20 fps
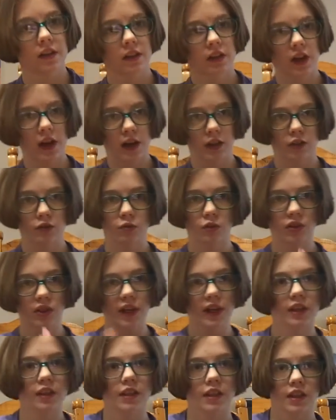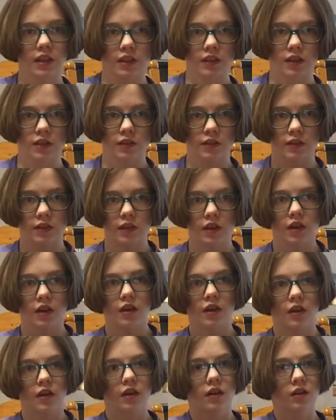the actual cake, and
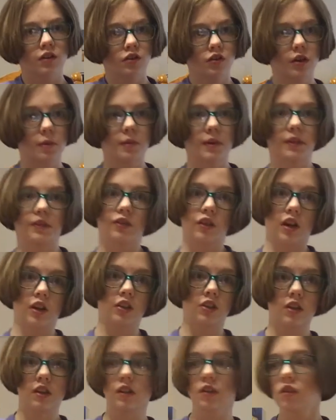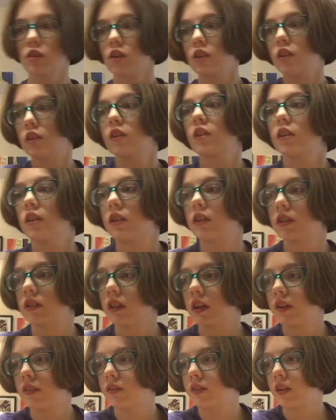strawberry frosting, because
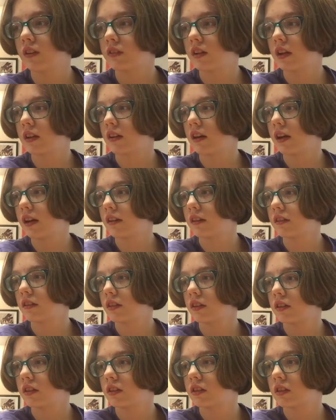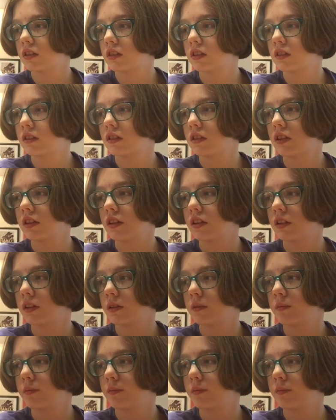I found that looks that